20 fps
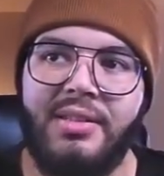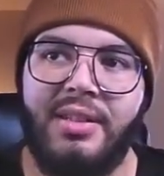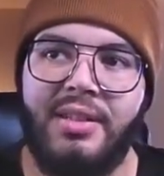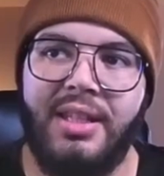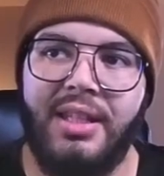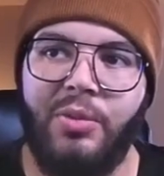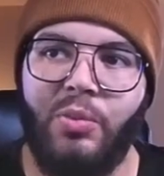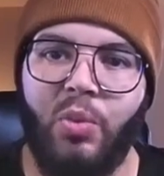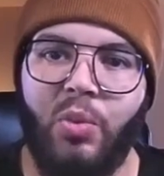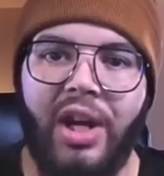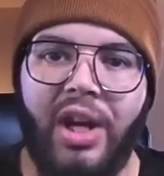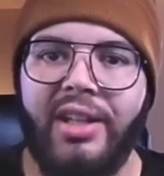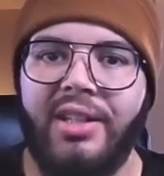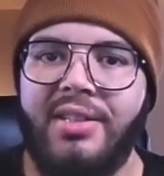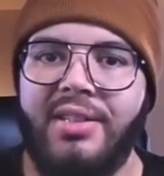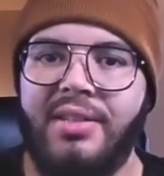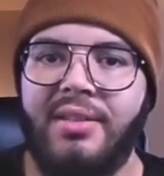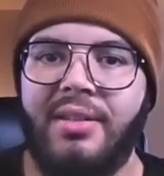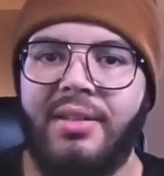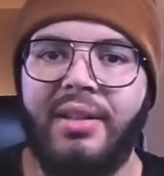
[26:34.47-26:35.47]
the
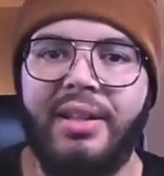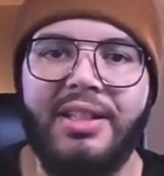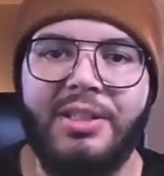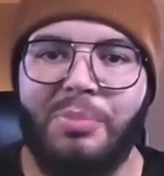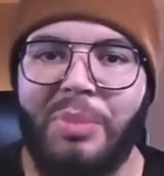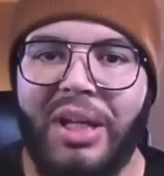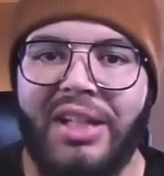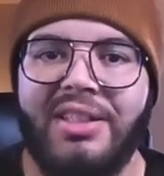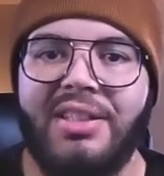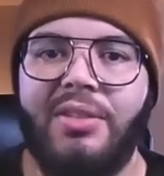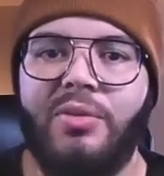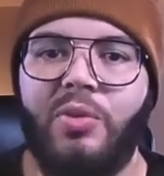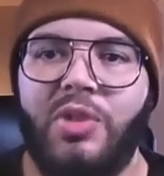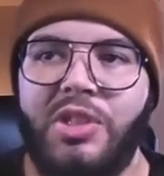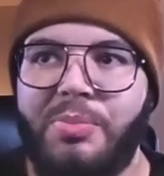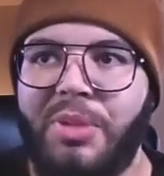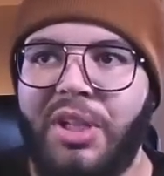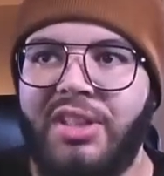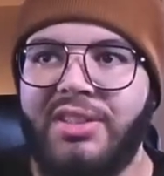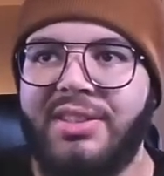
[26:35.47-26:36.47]
right expected
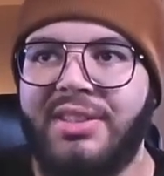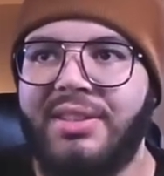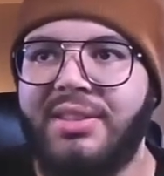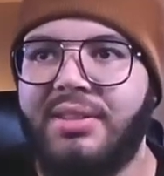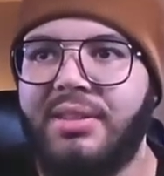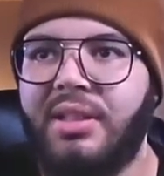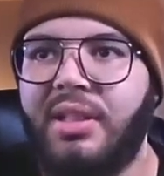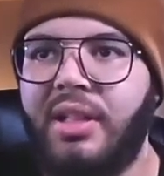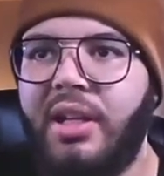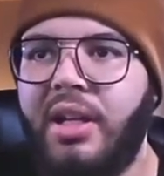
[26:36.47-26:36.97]
responses.